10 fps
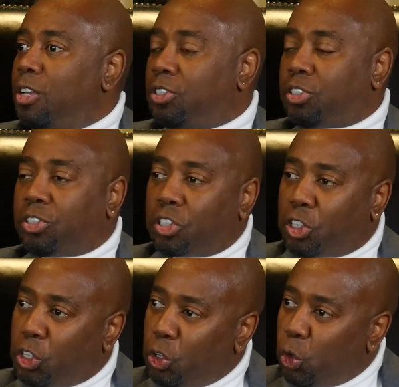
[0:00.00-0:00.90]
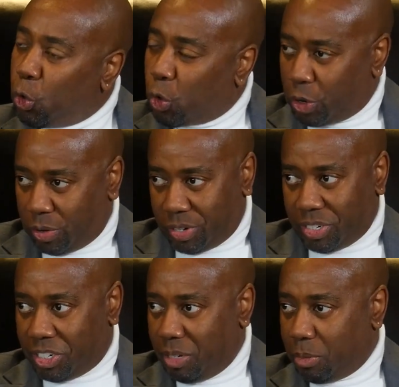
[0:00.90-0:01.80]
skewered
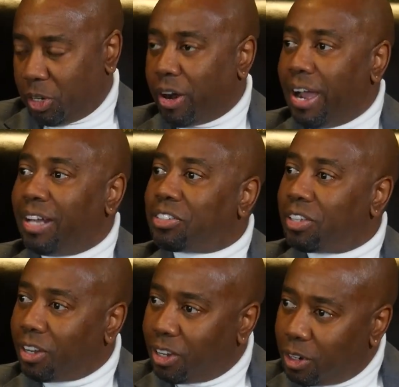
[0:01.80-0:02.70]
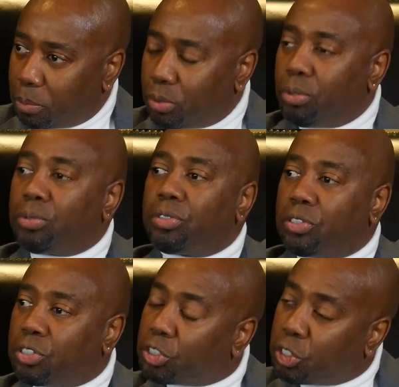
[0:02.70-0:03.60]
Democrats, liberals,
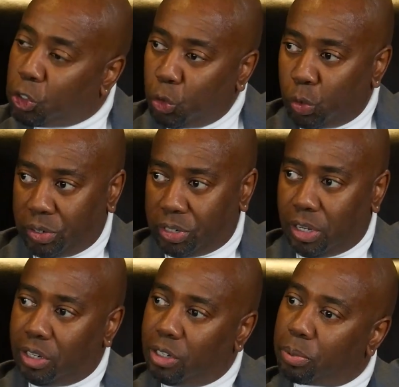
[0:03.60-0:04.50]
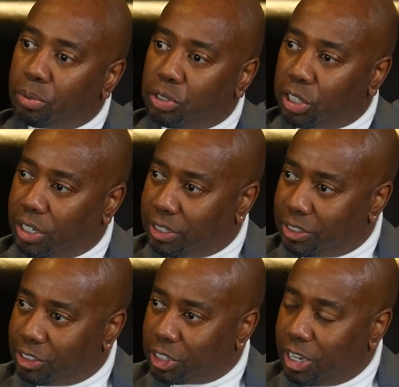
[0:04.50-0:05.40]
skewered a liberal
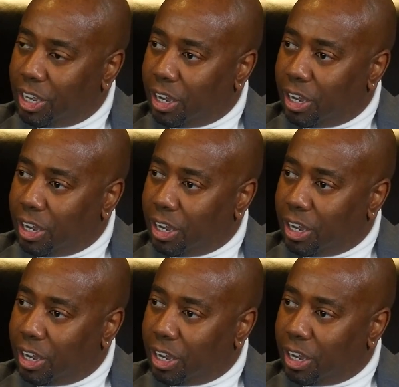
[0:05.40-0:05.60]
judge,